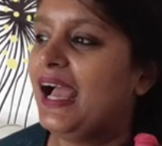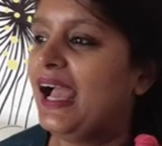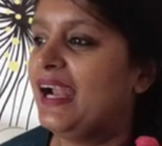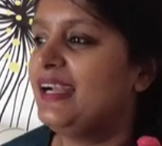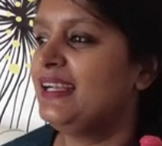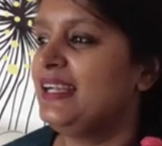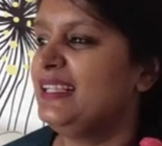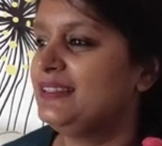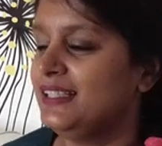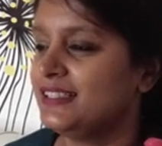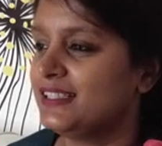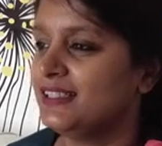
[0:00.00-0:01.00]
and
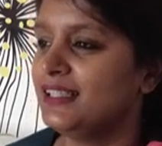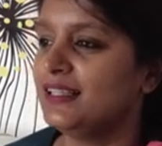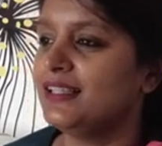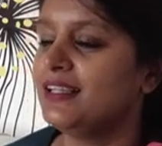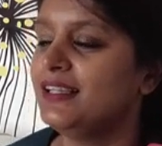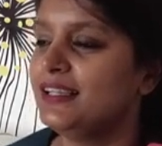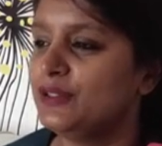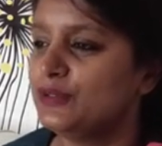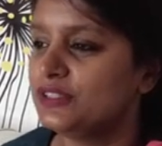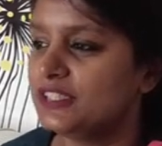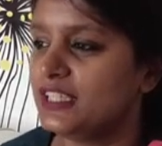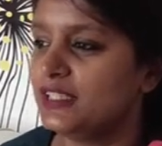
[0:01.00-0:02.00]
itichin dinadalli
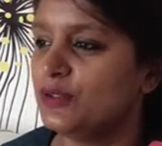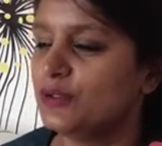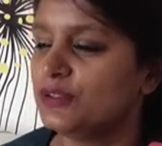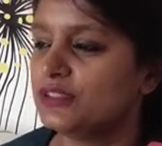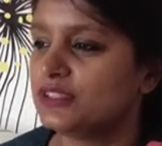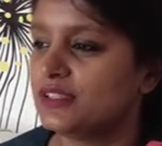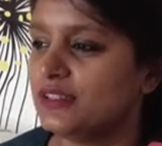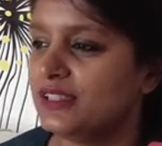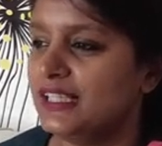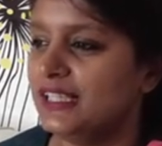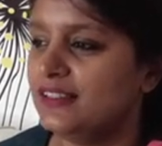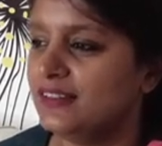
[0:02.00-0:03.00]
you see those
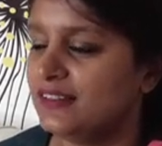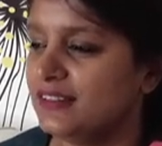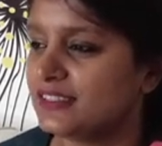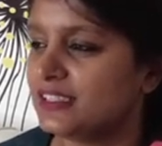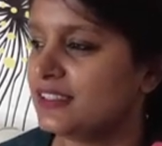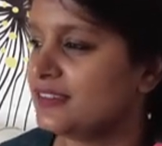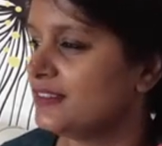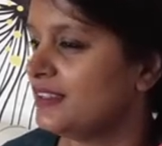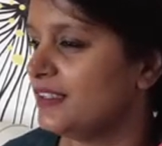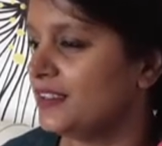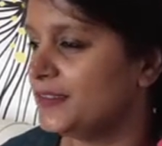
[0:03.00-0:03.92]
leaders and